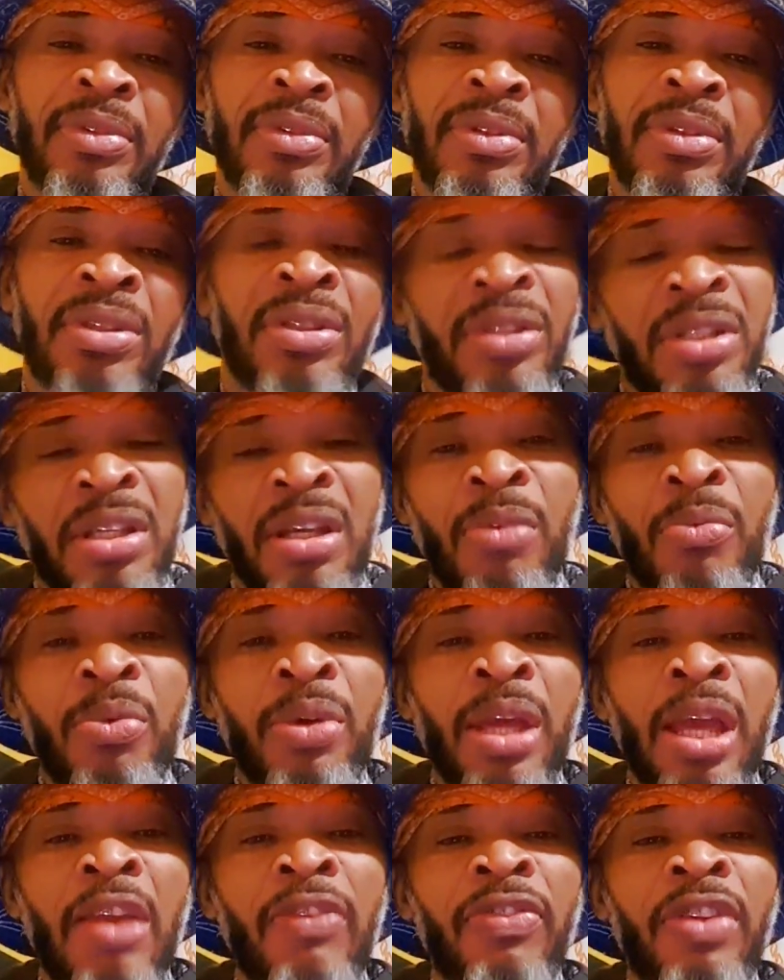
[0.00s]
Same
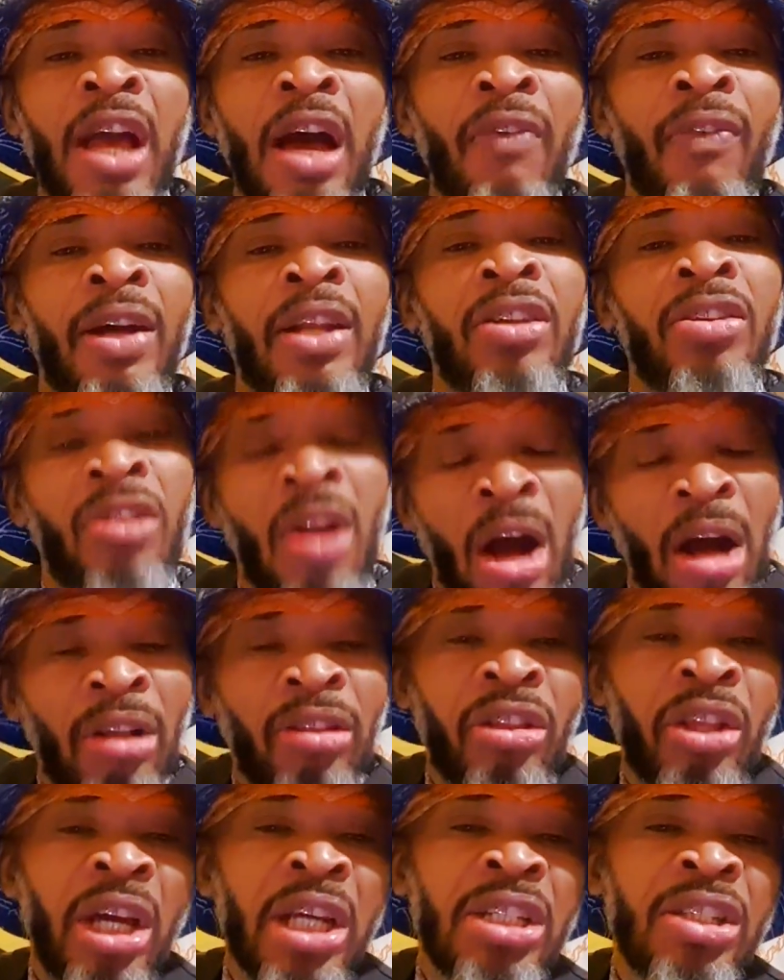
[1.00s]
way if you have a
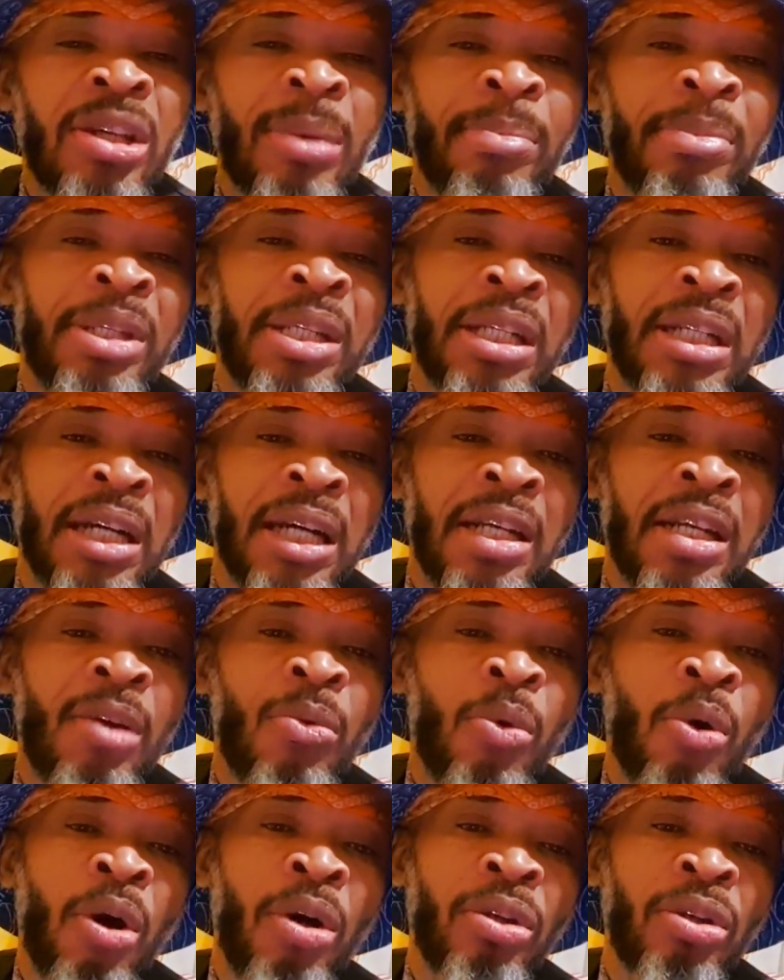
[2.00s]
doctor in Jamaica, they
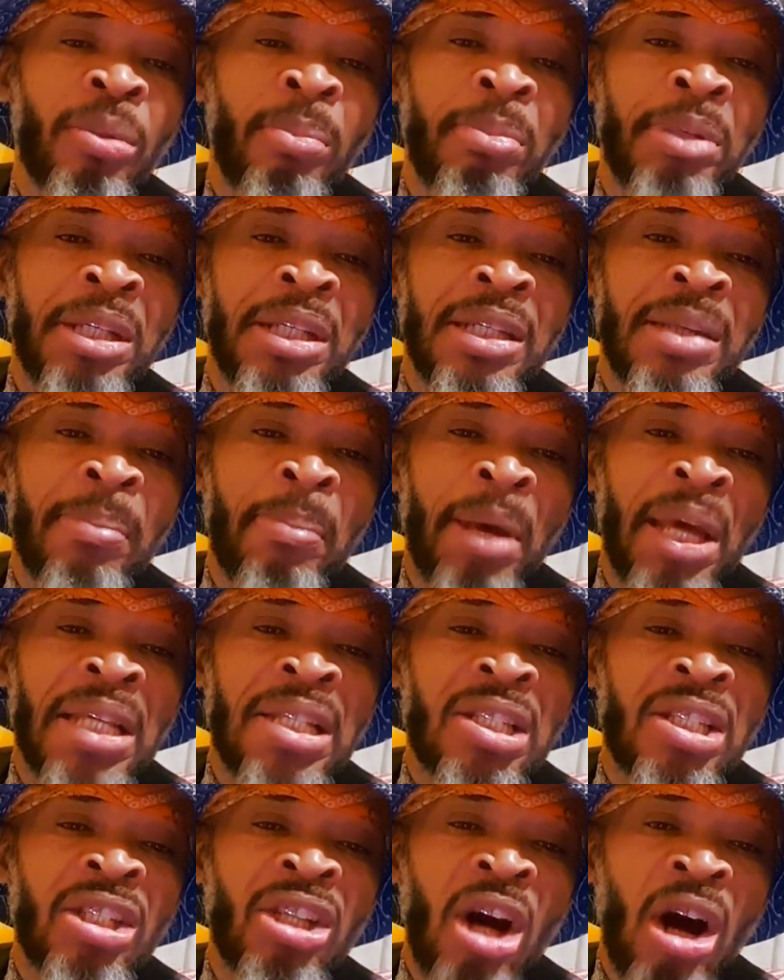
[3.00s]
want to be the
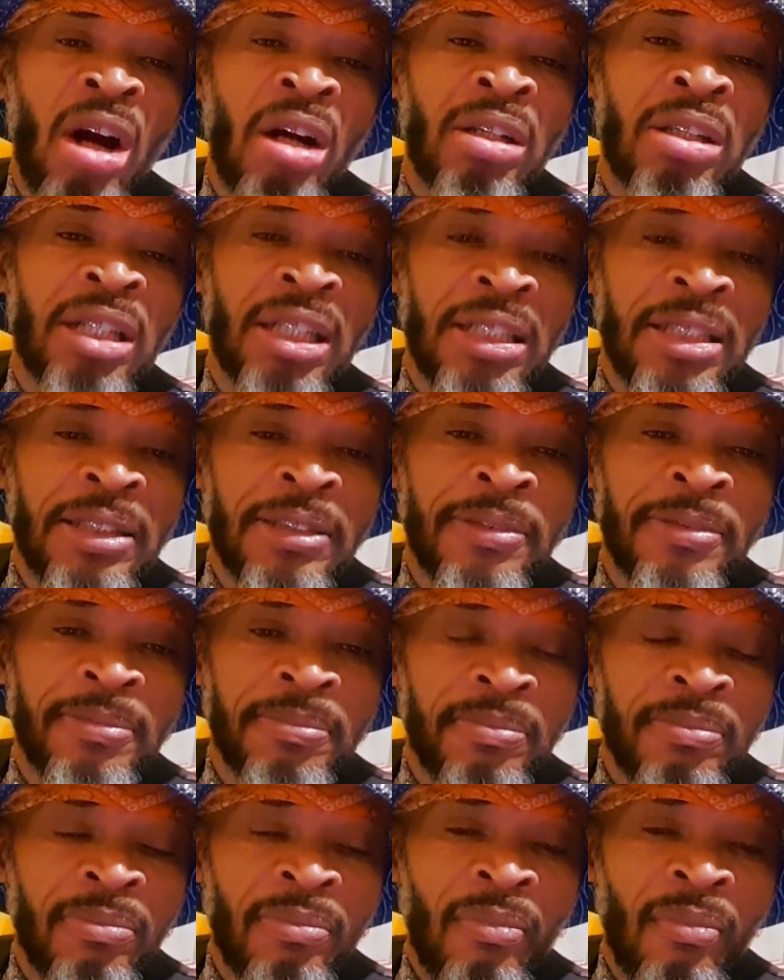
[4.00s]
best doctor.
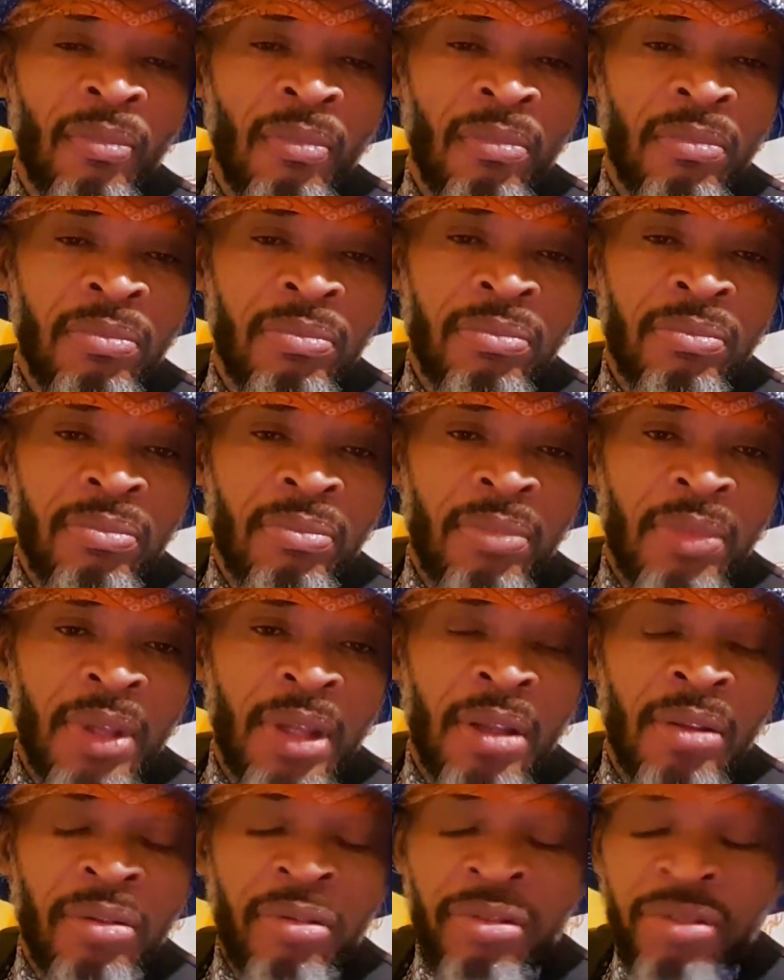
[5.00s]

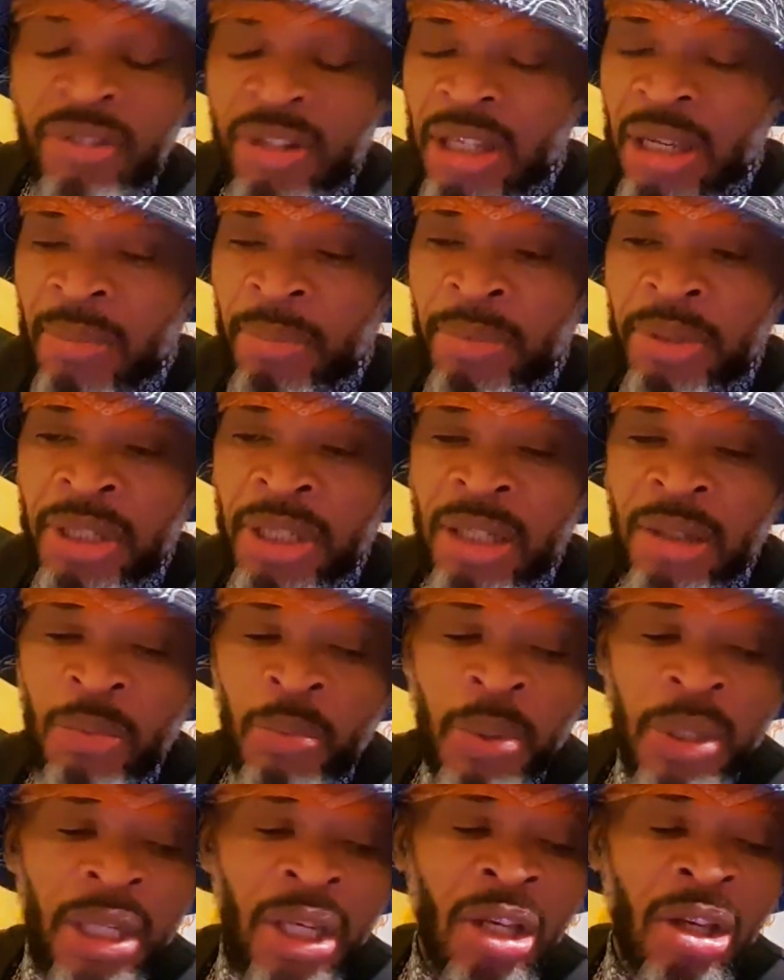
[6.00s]
Same thing
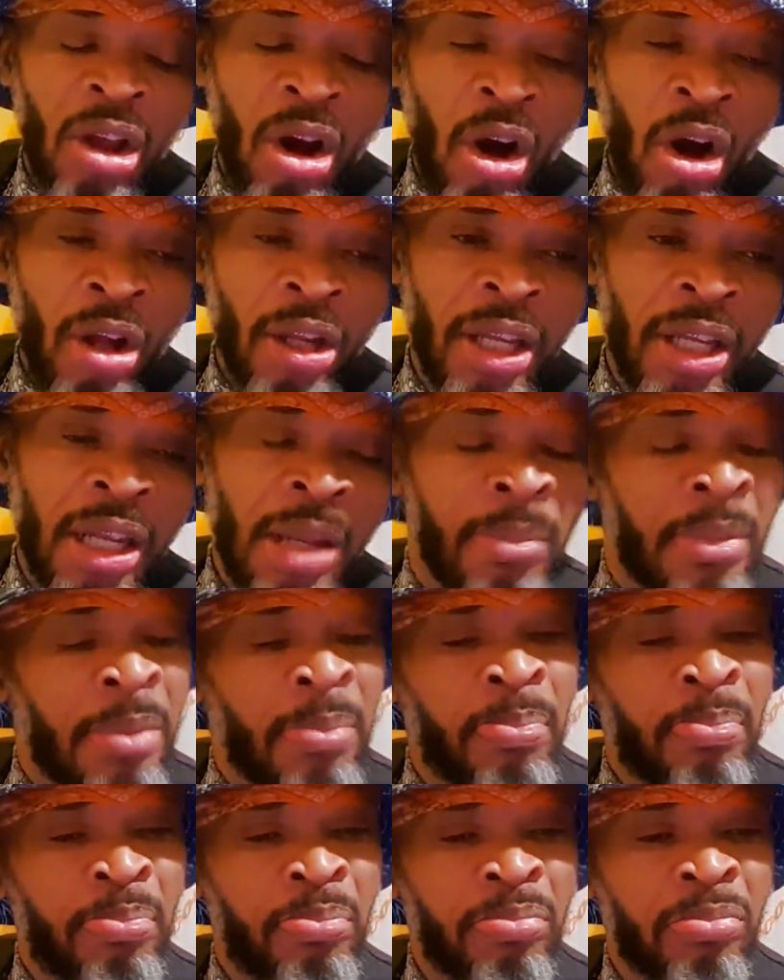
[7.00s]
with the lawyer. Them
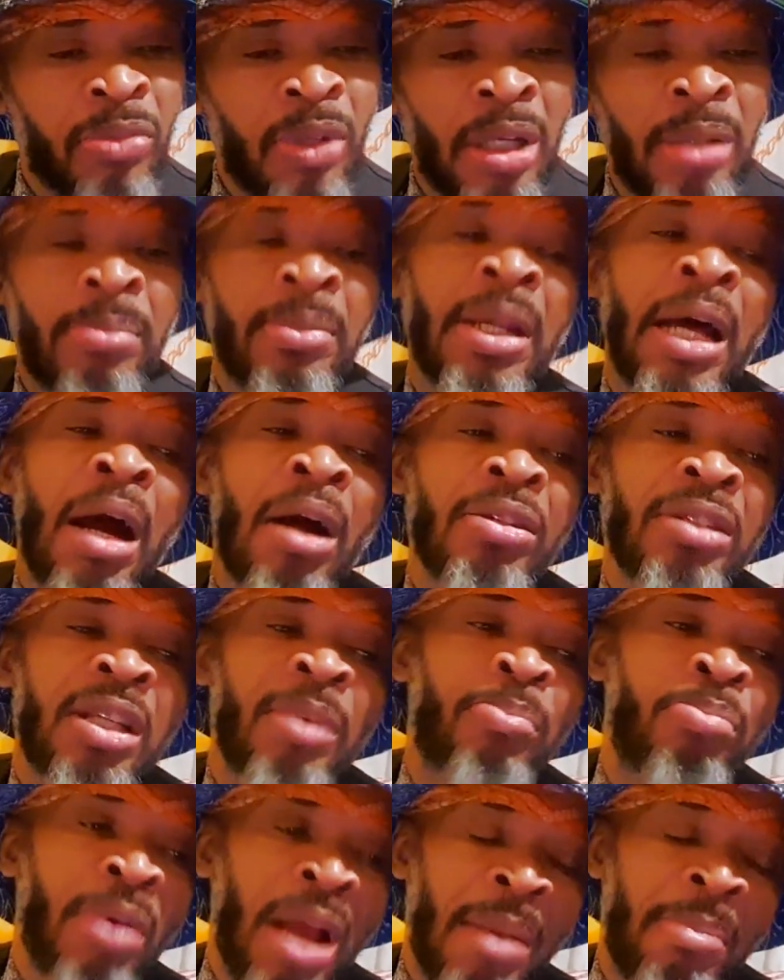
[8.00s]
well, not gonna say
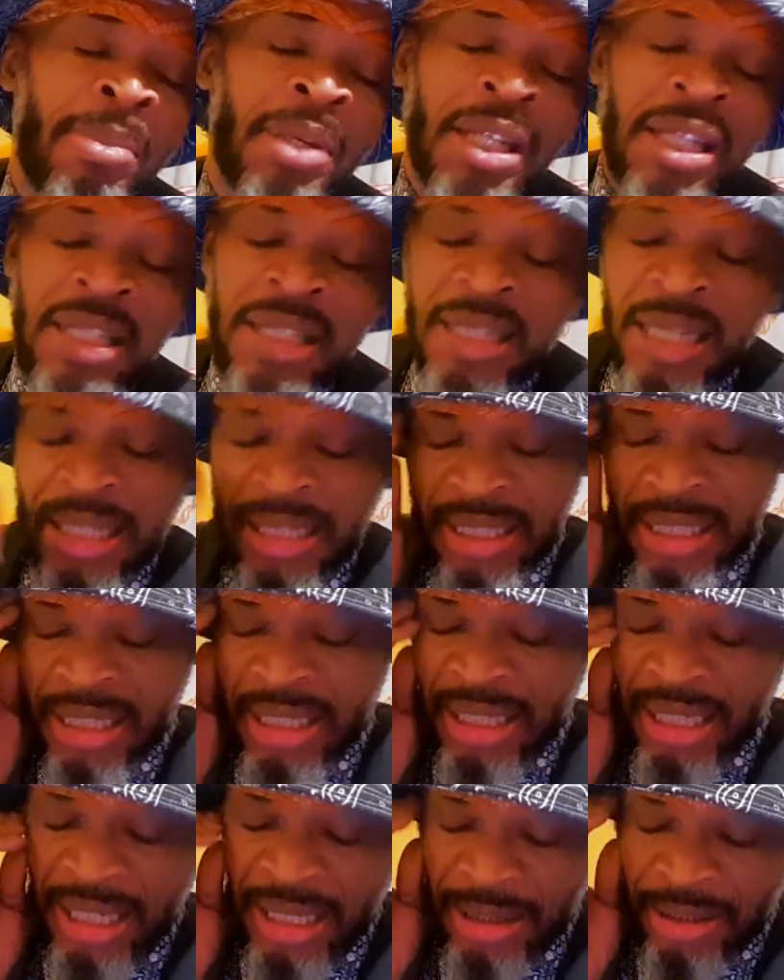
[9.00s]
prime minister still,
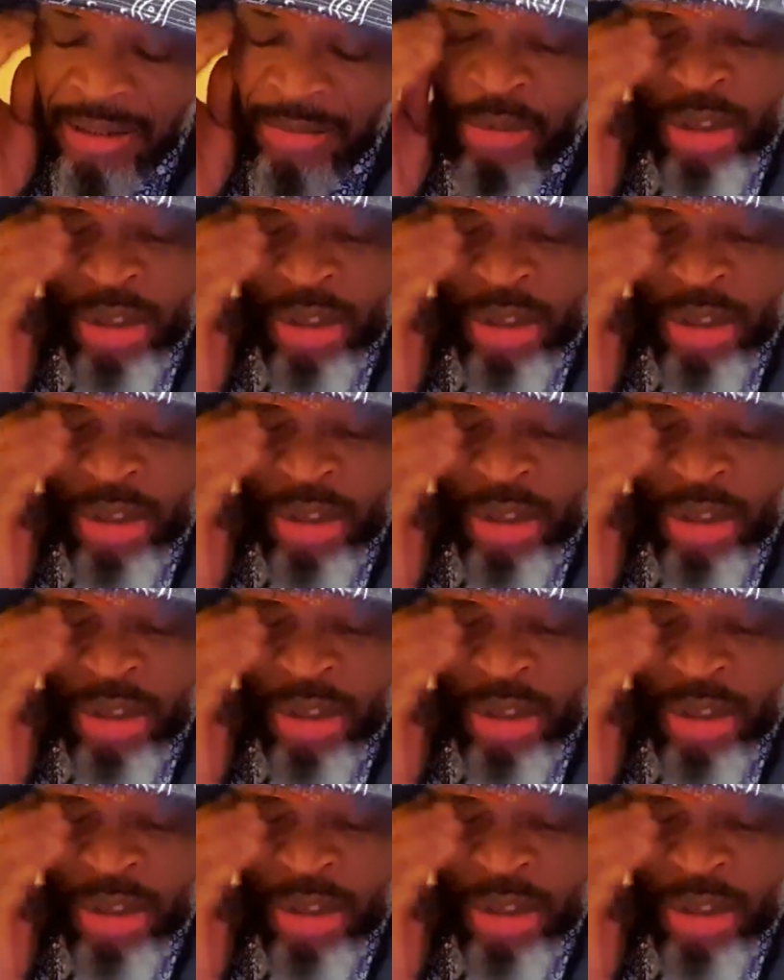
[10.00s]
cause